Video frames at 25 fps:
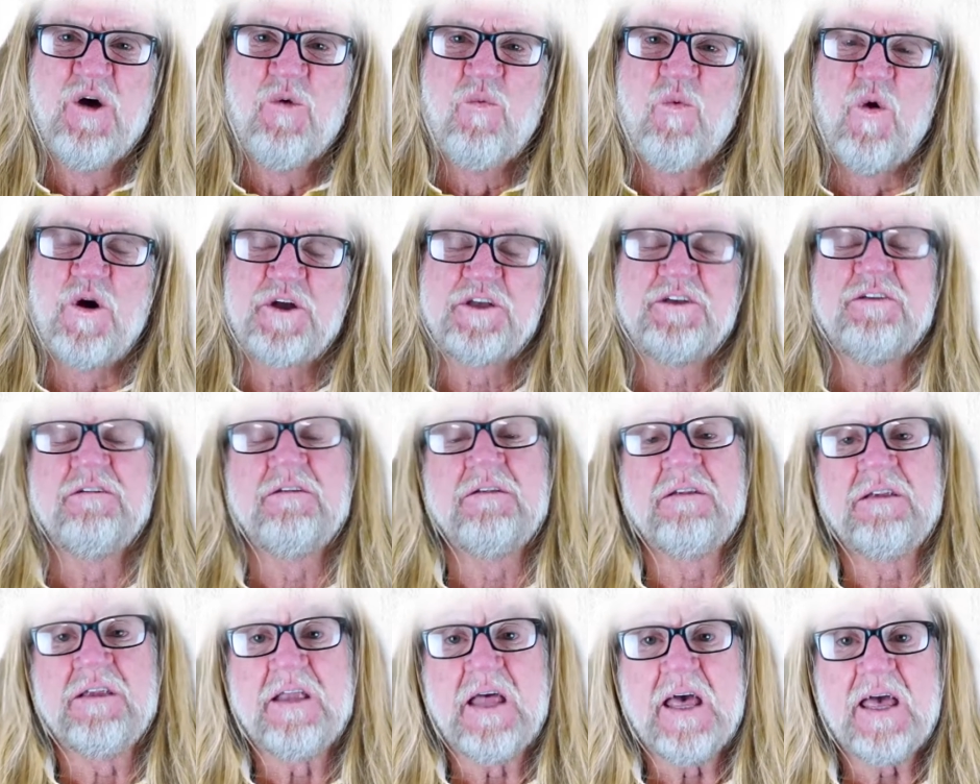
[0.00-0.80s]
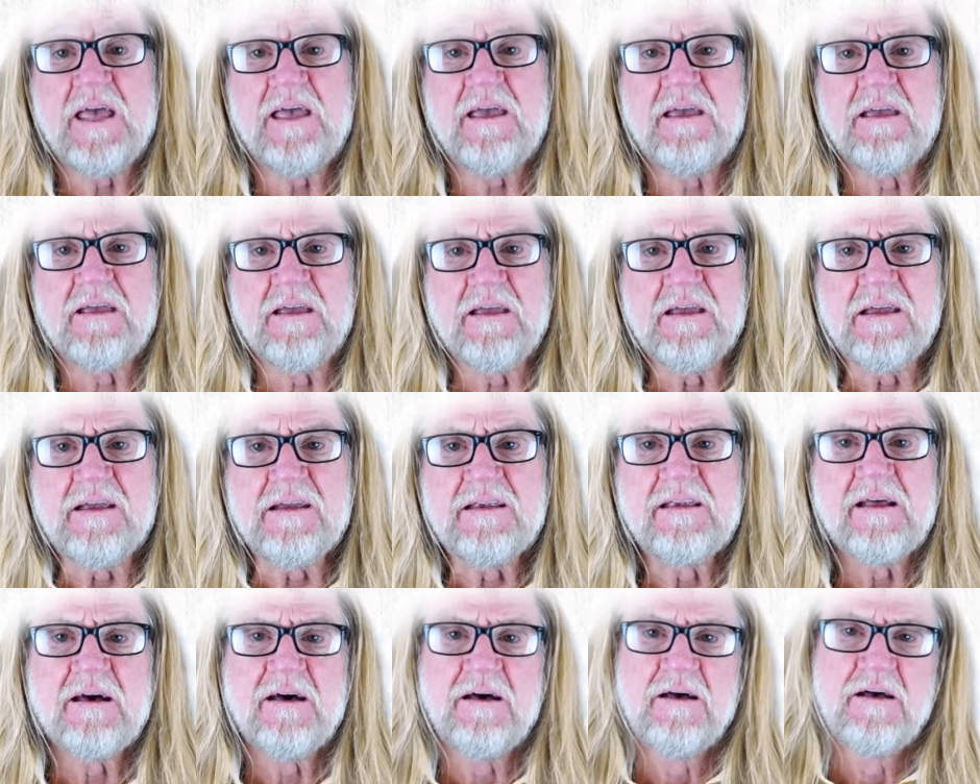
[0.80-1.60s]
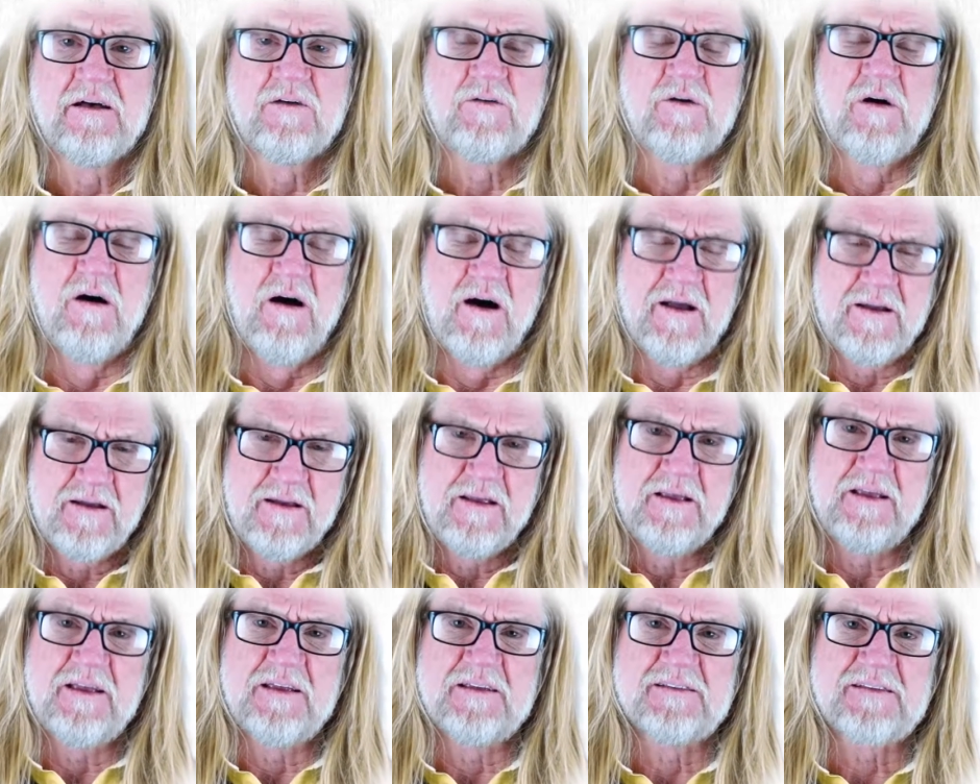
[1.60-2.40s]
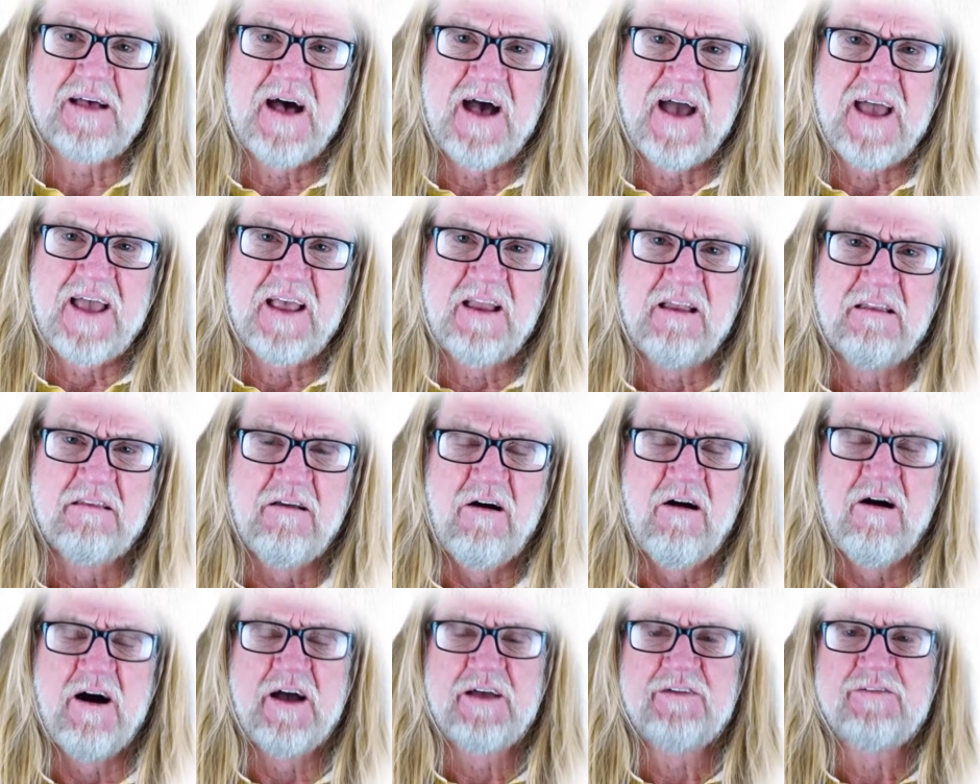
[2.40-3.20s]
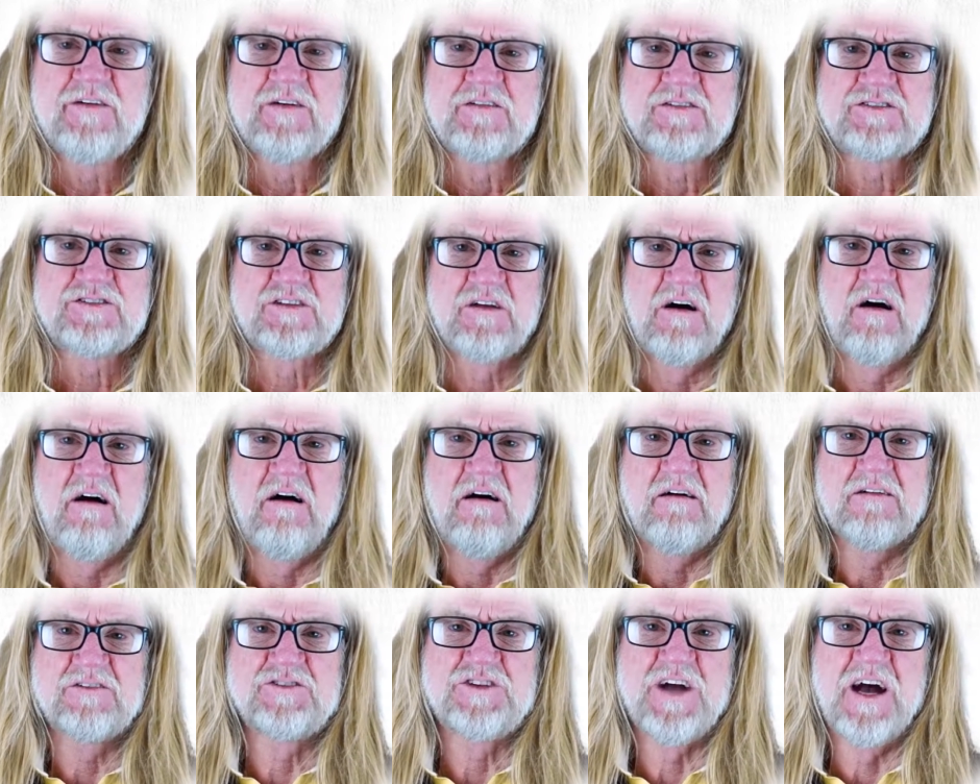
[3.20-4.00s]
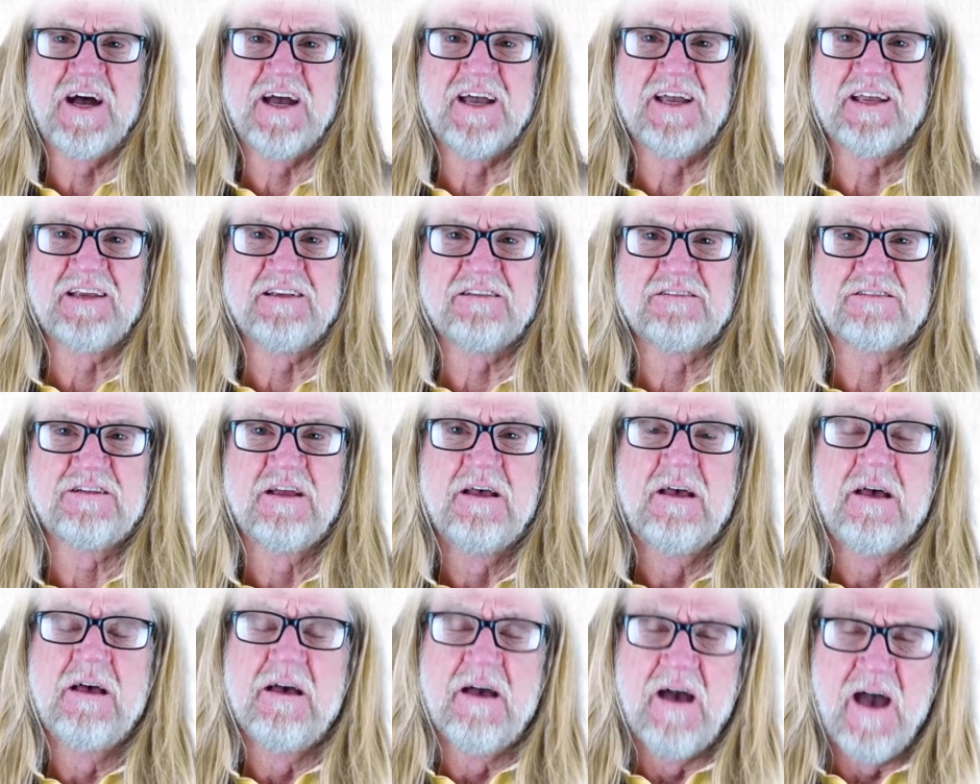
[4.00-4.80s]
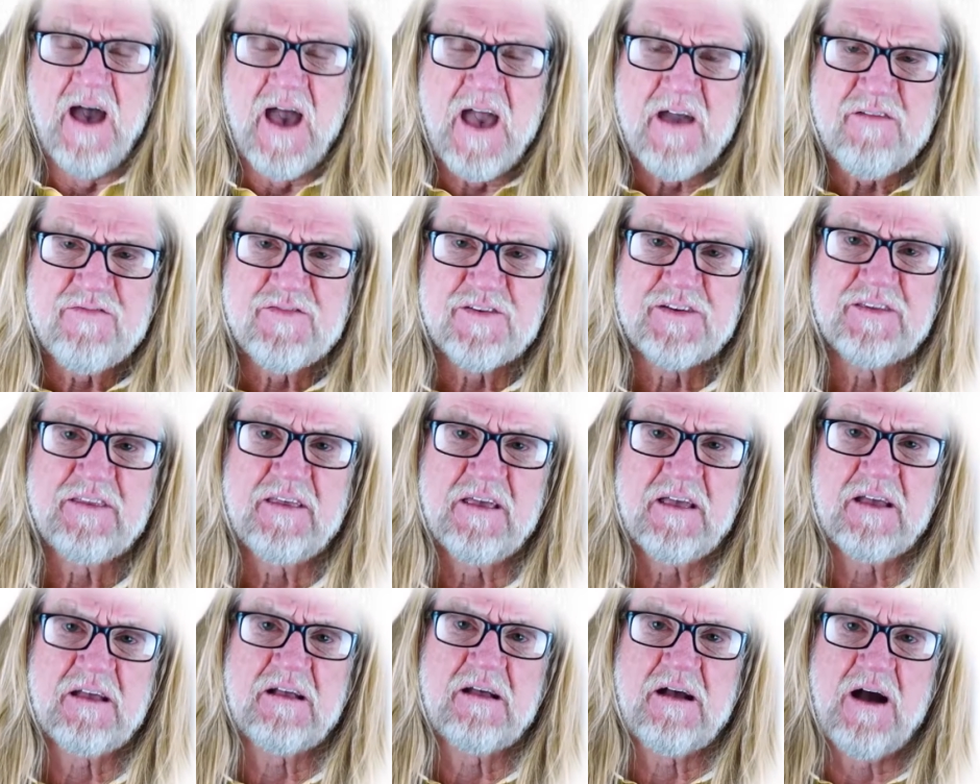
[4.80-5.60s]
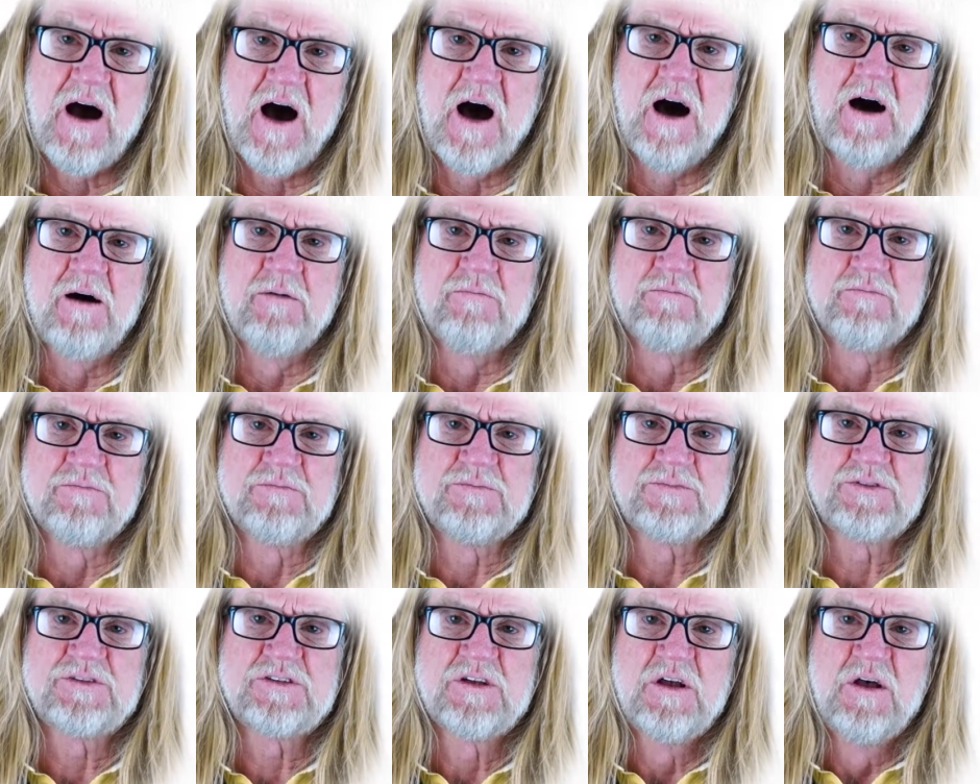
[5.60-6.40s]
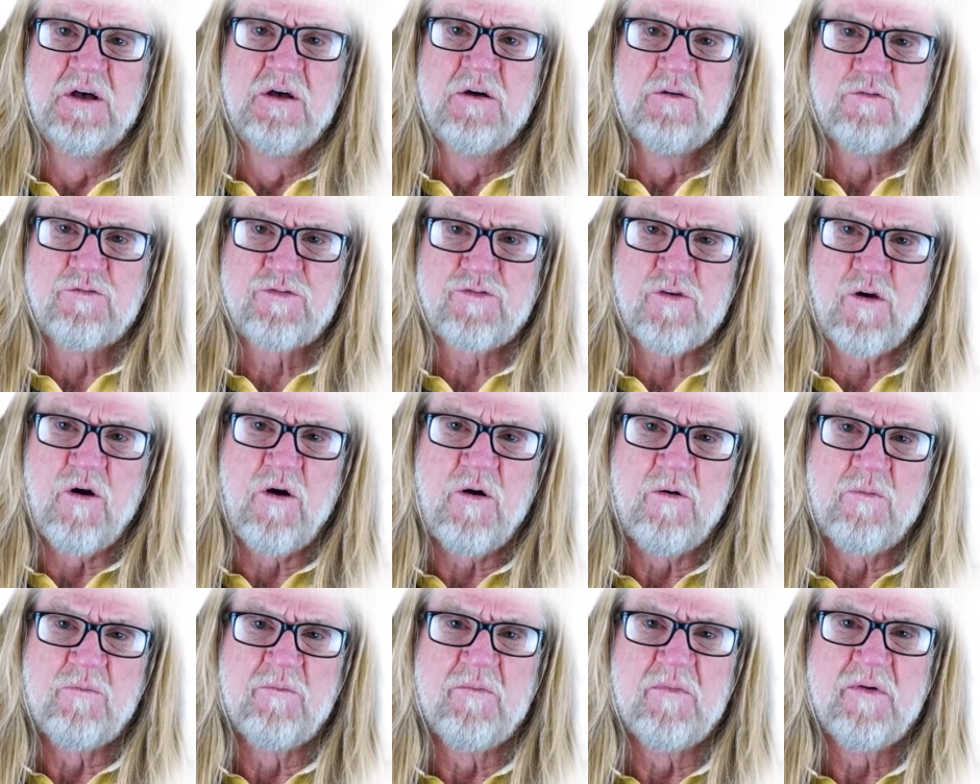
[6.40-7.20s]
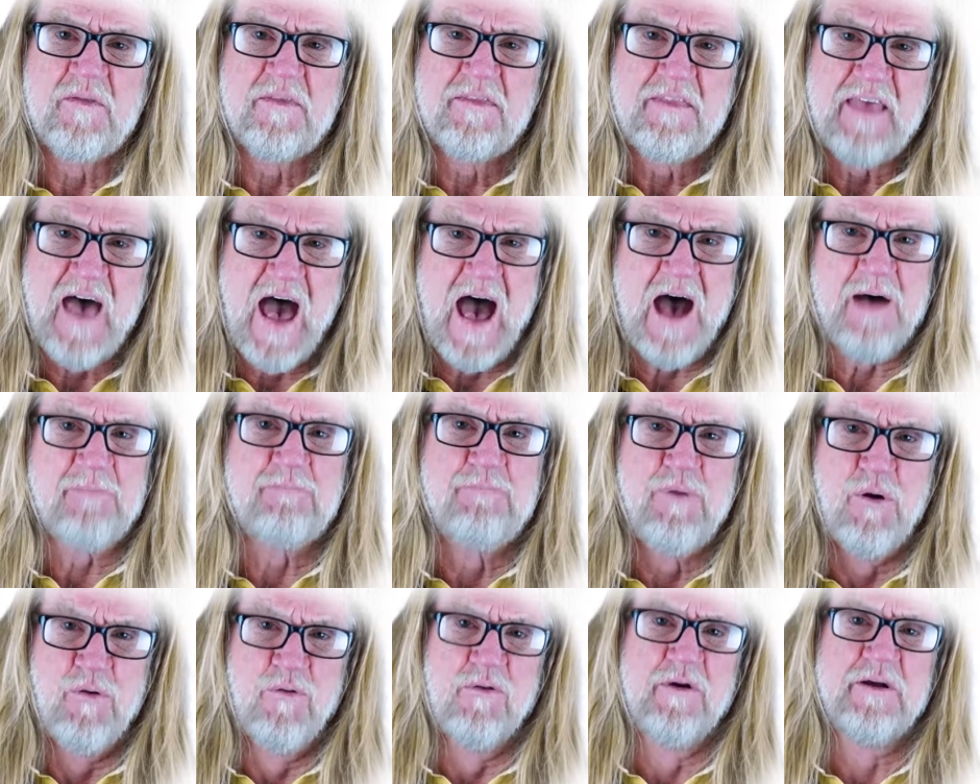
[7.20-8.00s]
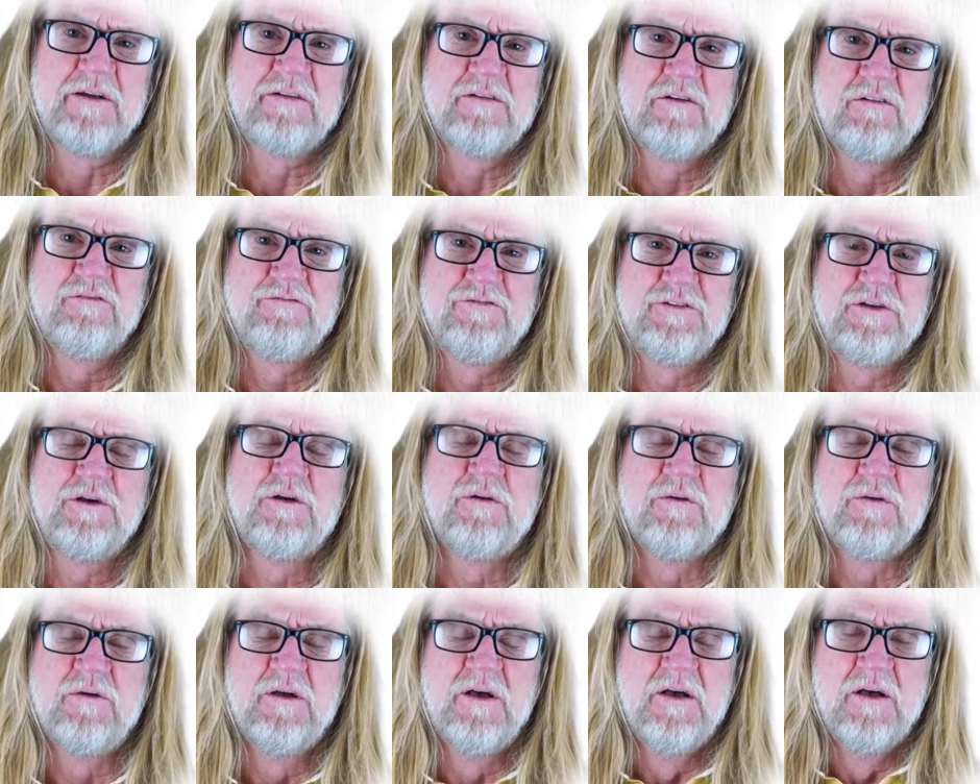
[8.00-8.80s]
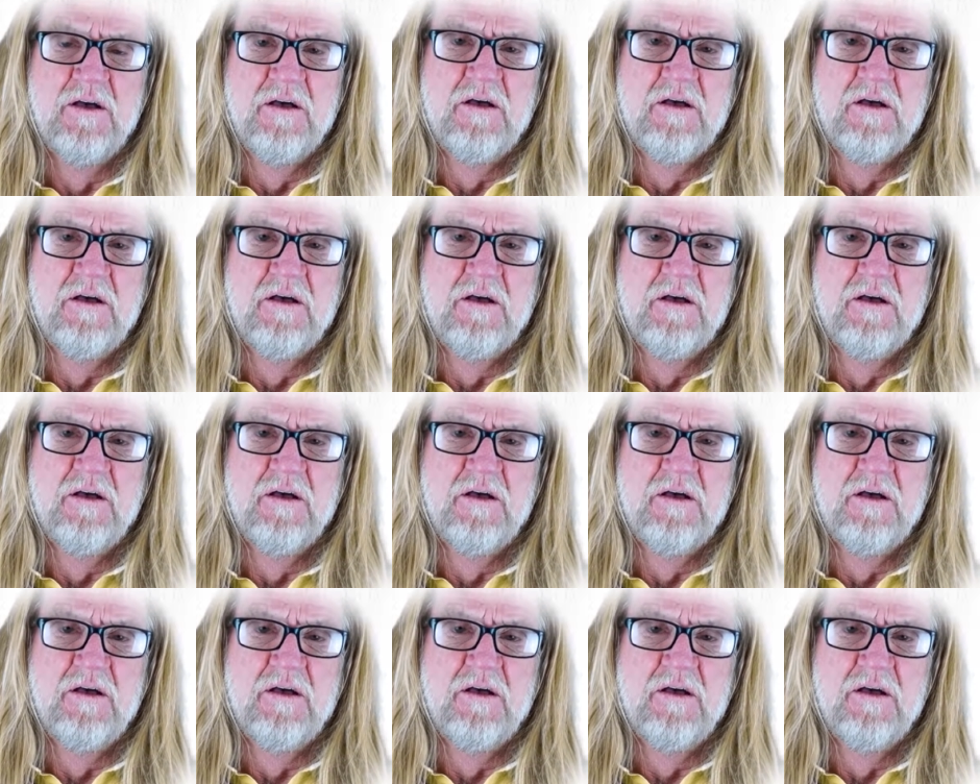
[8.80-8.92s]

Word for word: What you need, right, is a lifestyle change. Everything comes from that point of view.